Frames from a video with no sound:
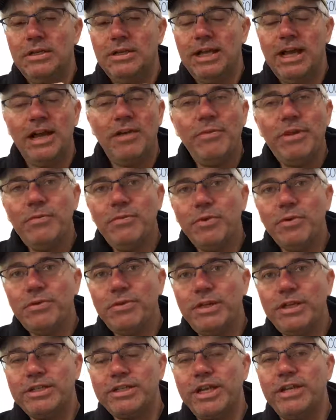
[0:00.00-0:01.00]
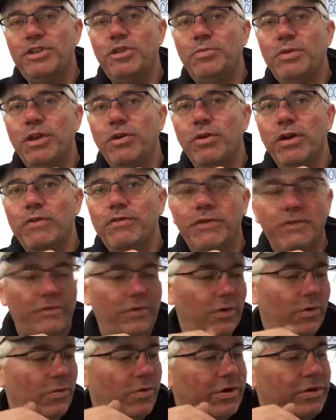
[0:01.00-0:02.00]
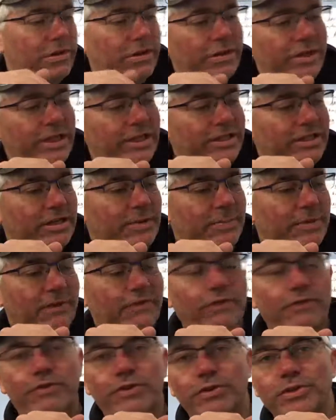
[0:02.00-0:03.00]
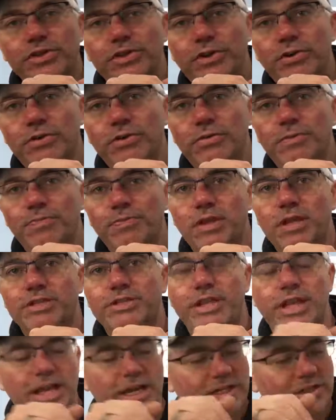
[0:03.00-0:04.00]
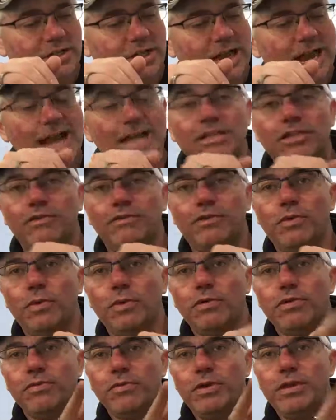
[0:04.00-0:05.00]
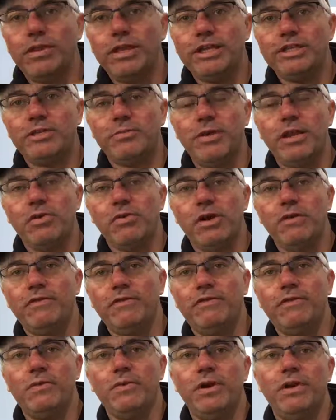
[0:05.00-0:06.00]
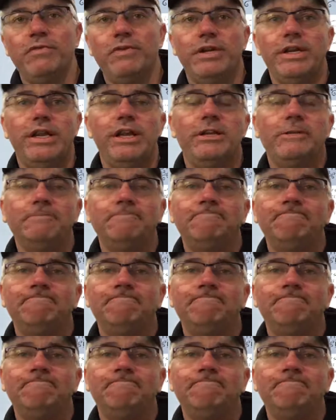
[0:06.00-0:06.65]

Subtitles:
How many more things can you be grateful for? One of the things in the Be Fulfilled Journal is they actually ask for 3 things to be grateful for every day.